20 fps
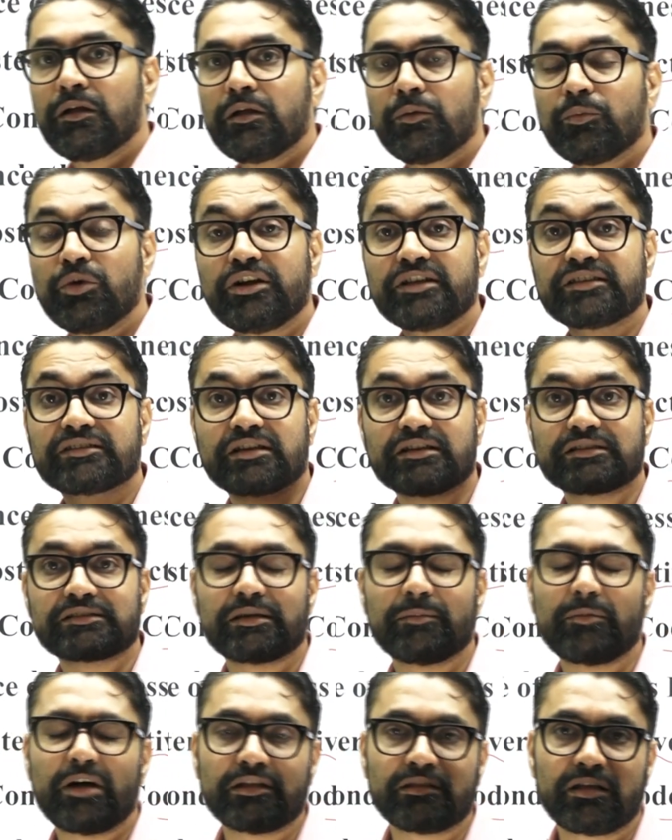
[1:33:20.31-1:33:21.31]
We'll discuss
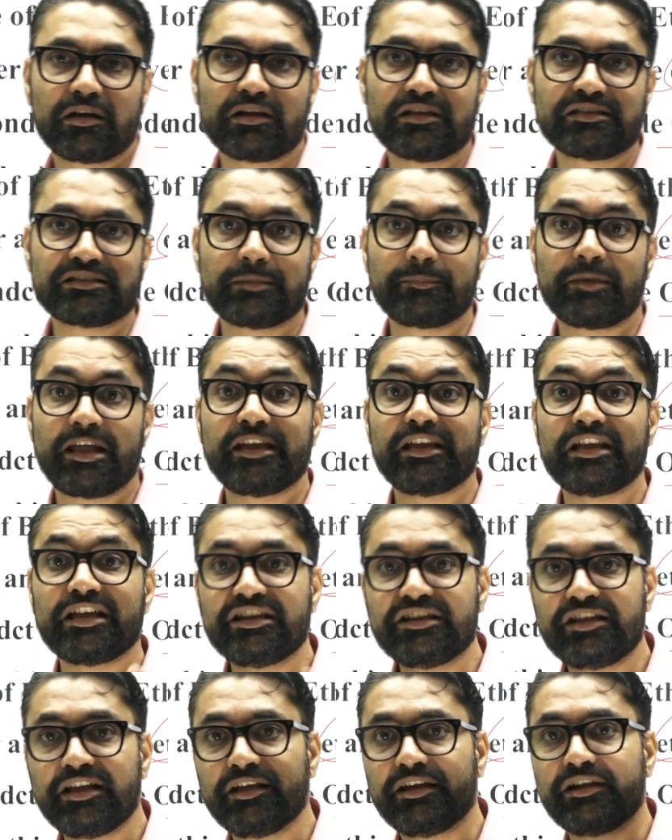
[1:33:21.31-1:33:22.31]
some other concept like
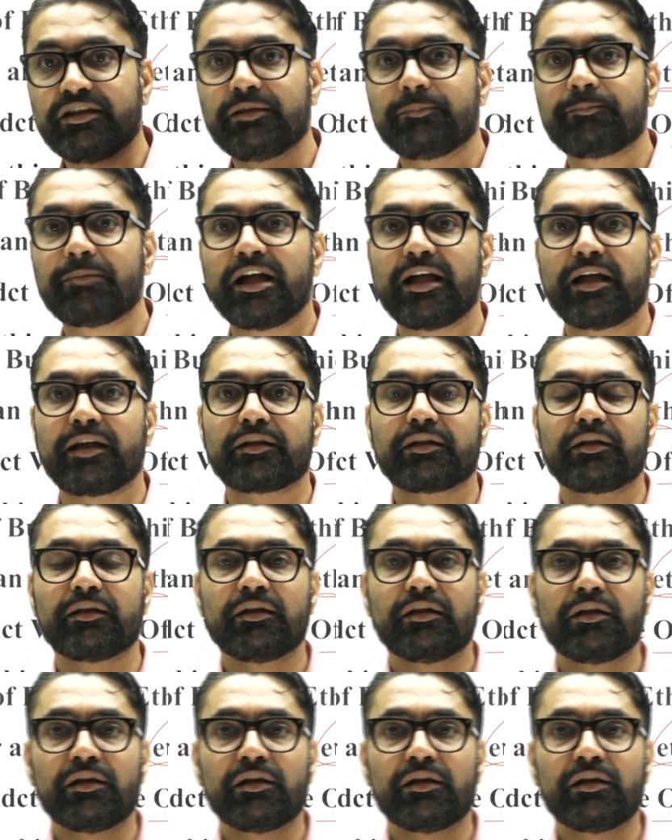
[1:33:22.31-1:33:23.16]
integrity pact,